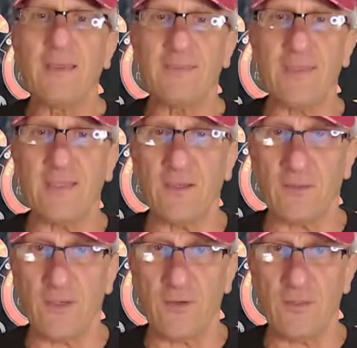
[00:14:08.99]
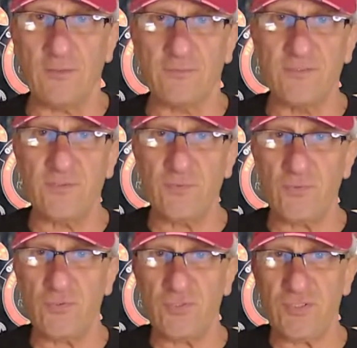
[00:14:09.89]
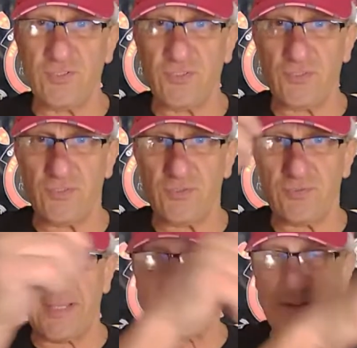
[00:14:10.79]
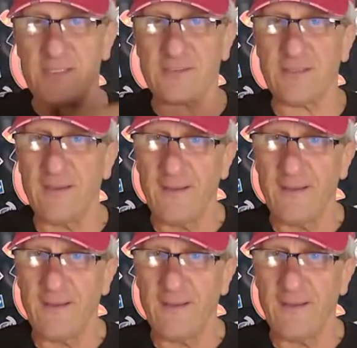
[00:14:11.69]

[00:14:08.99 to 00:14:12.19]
Then you hear it like this.